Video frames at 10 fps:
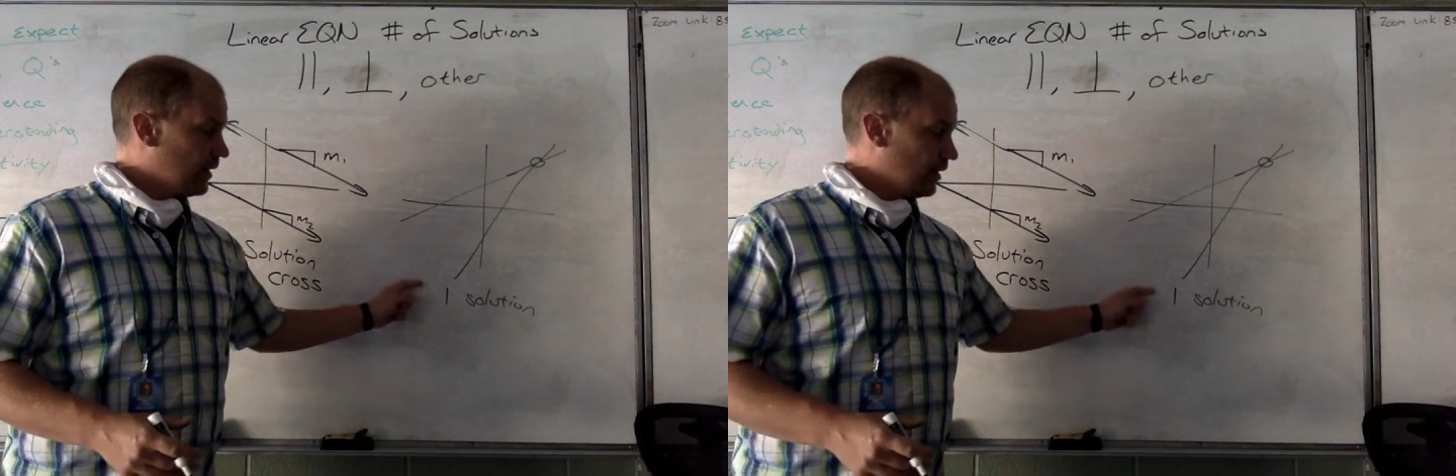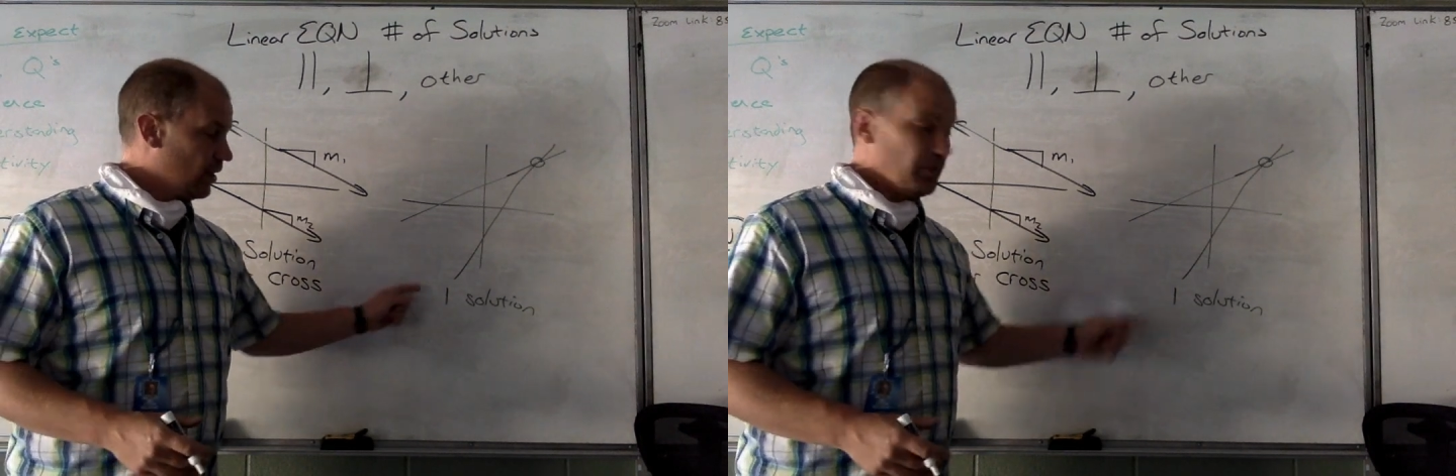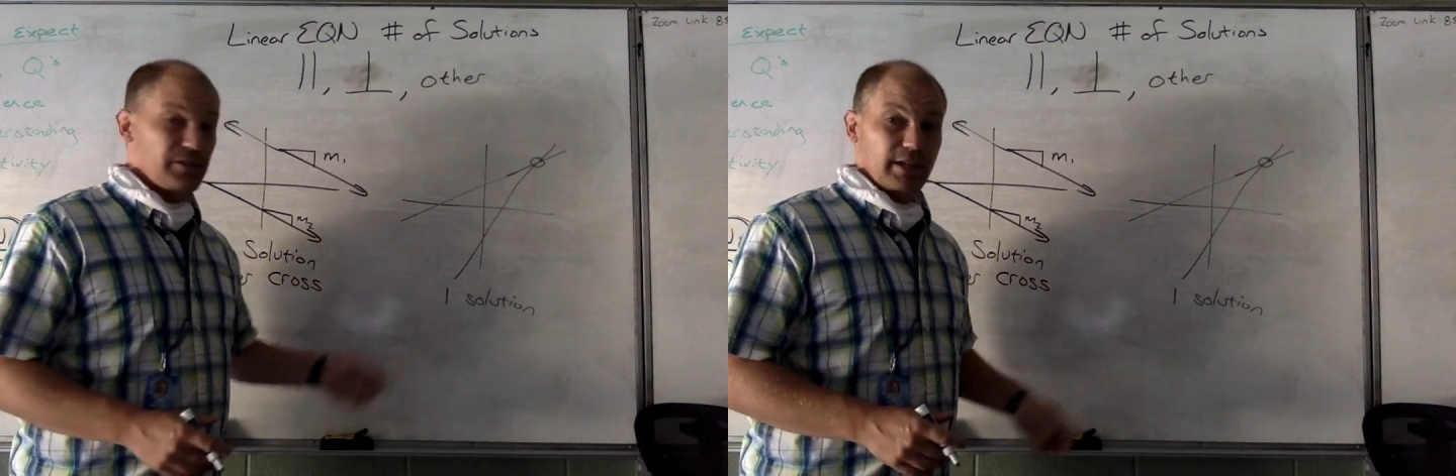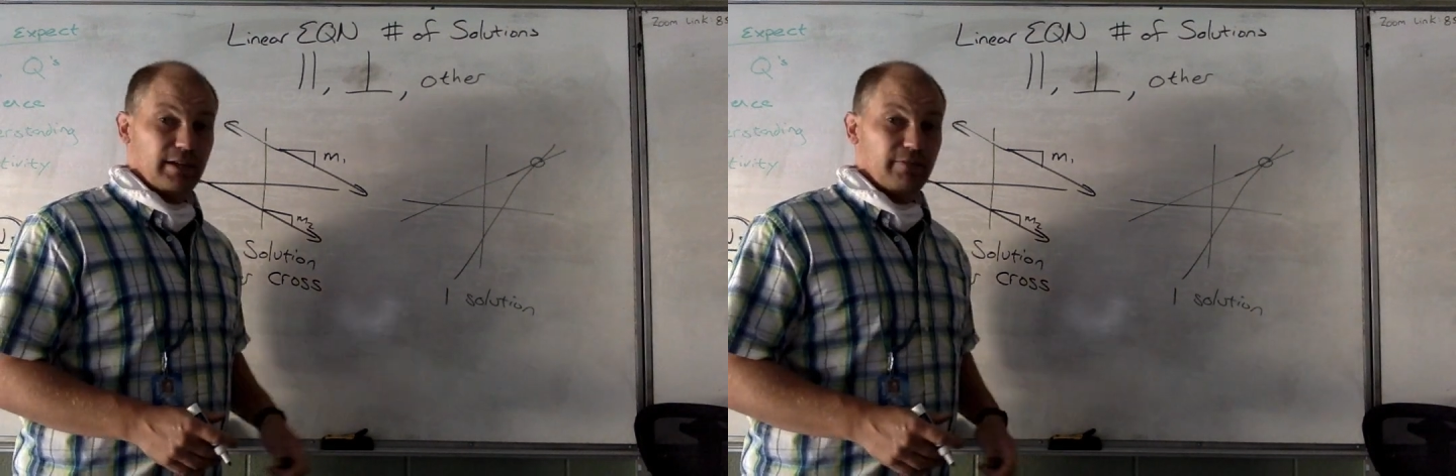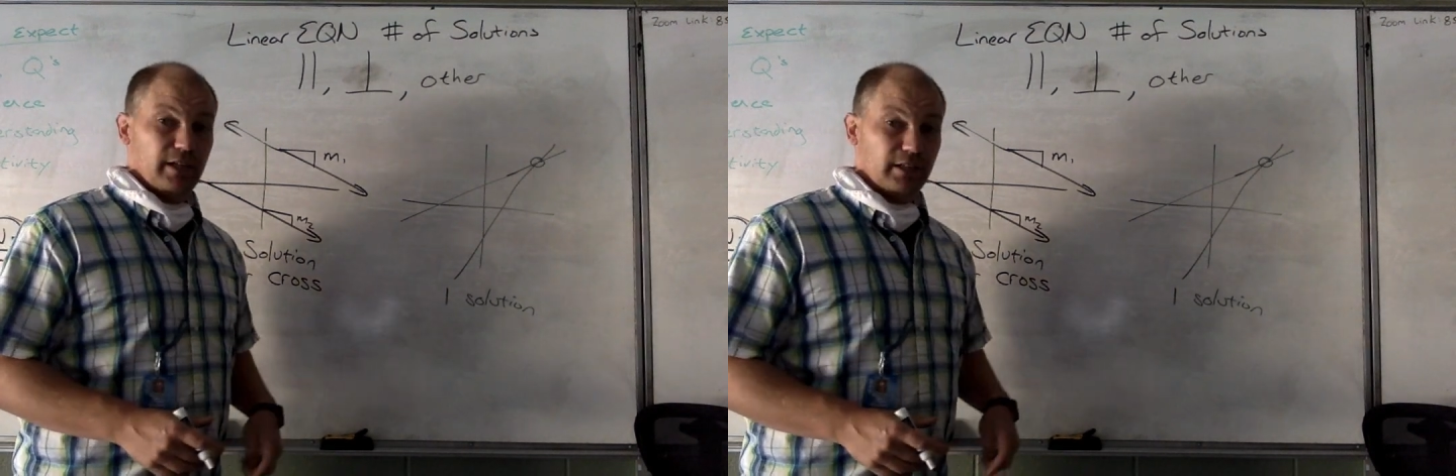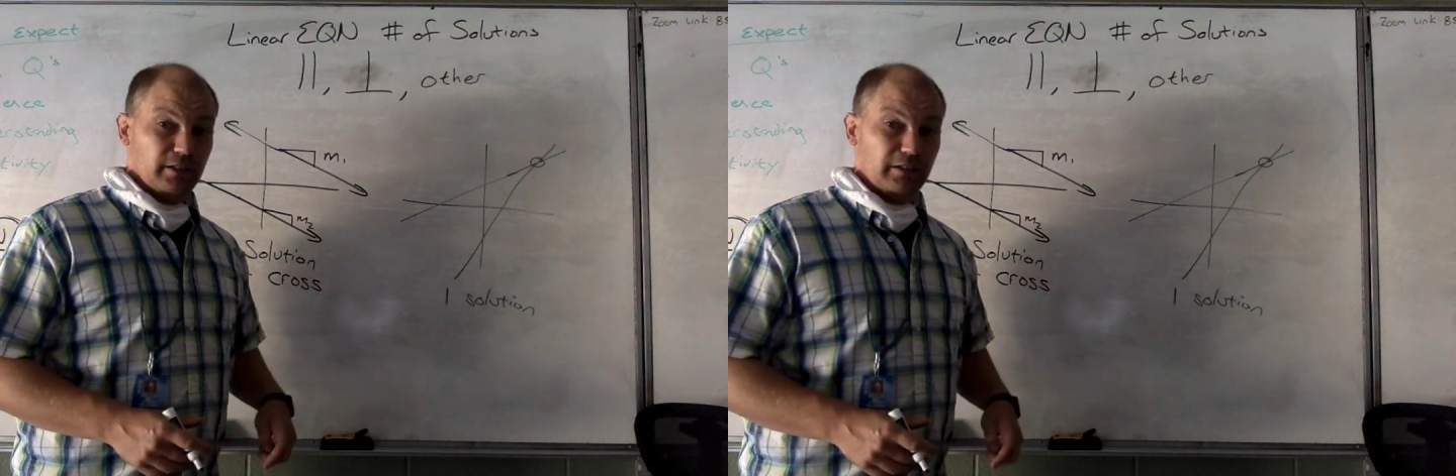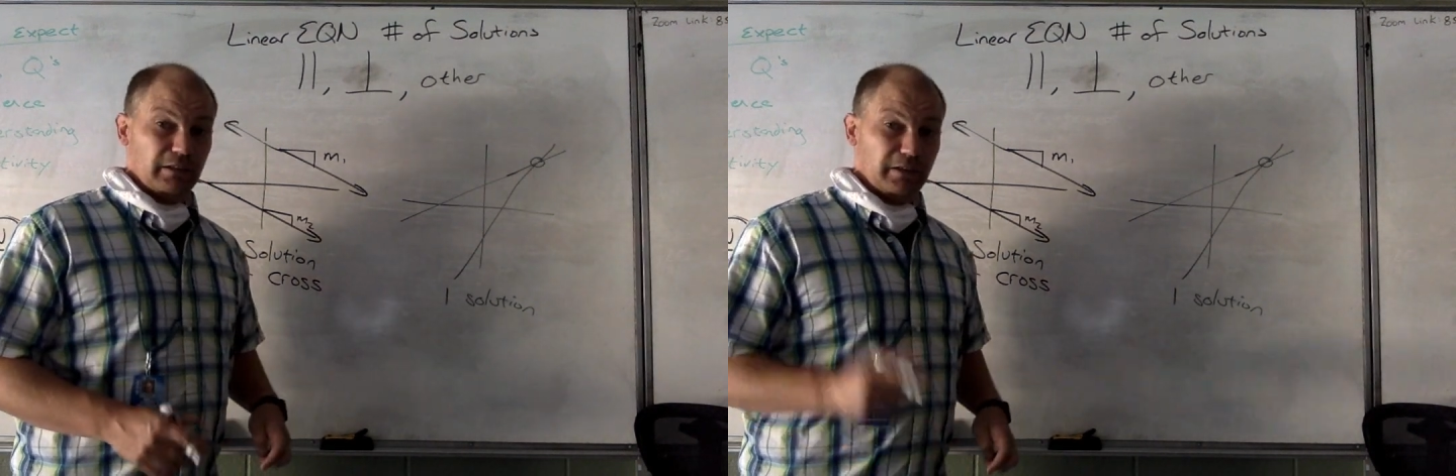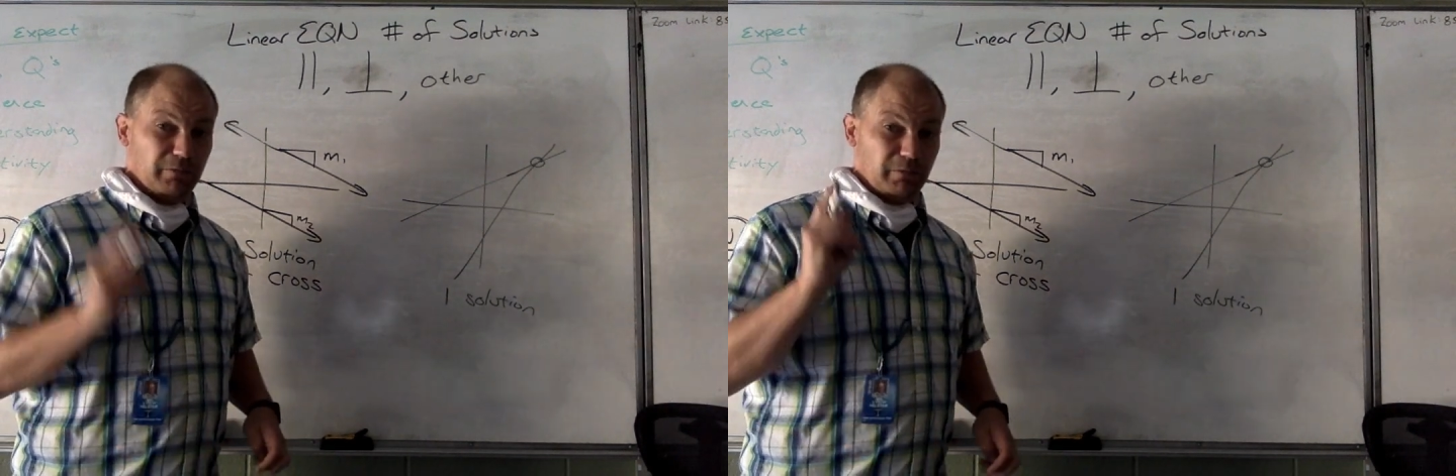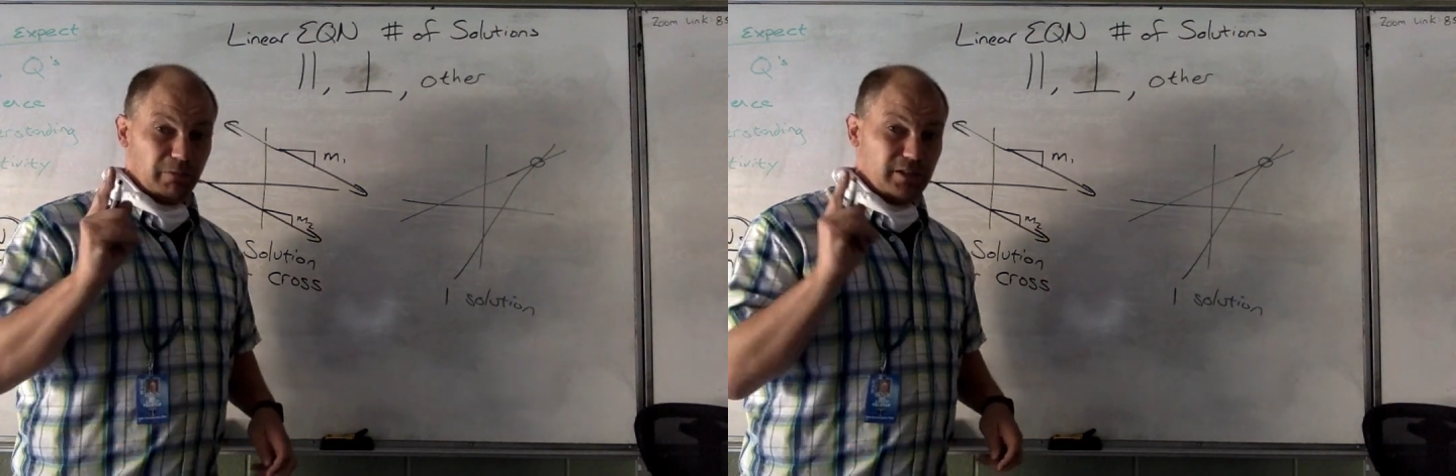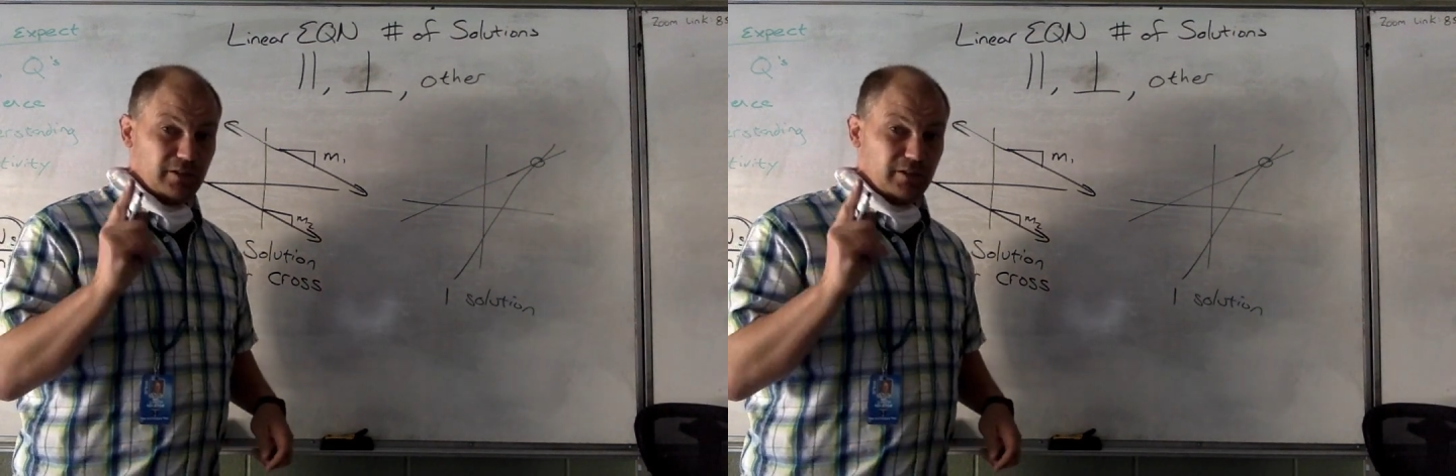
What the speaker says: it'll always have one